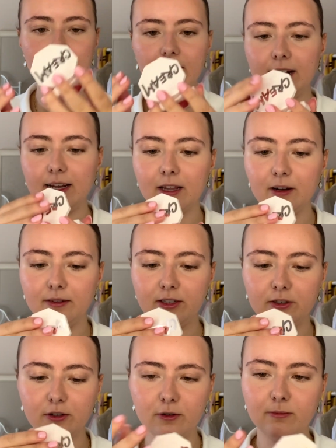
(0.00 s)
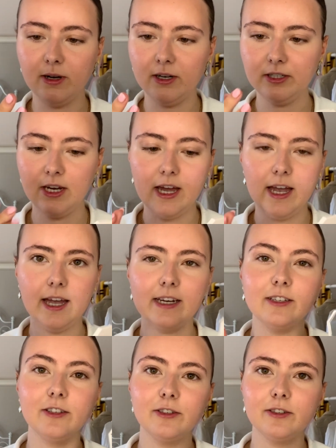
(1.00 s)
and I love it so much. And I
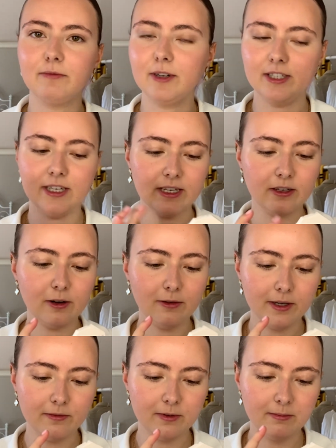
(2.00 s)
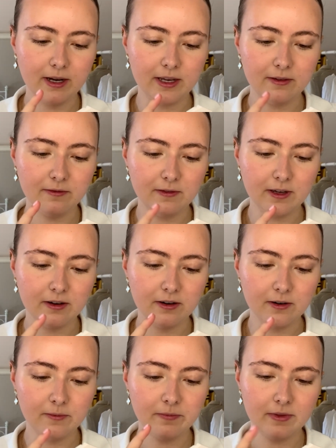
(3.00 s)
just once again go in with my
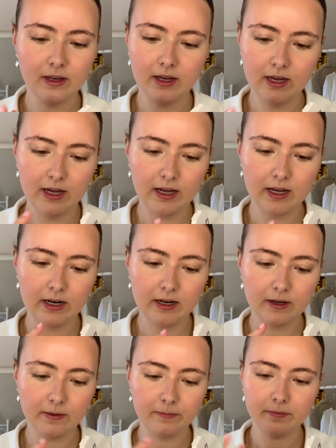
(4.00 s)
finger and I